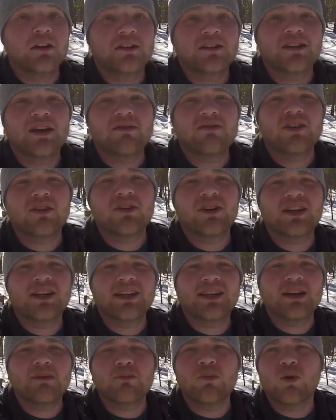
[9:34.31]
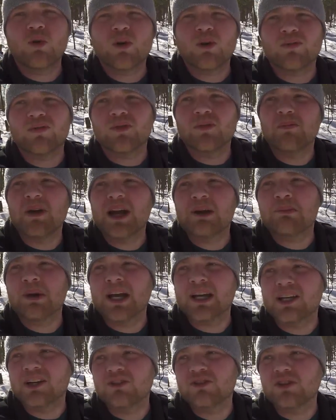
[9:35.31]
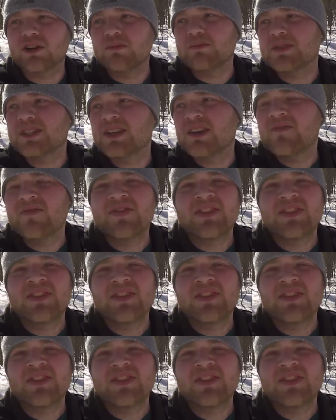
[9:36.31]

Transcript: definitely going to need to get more for backpacking trips.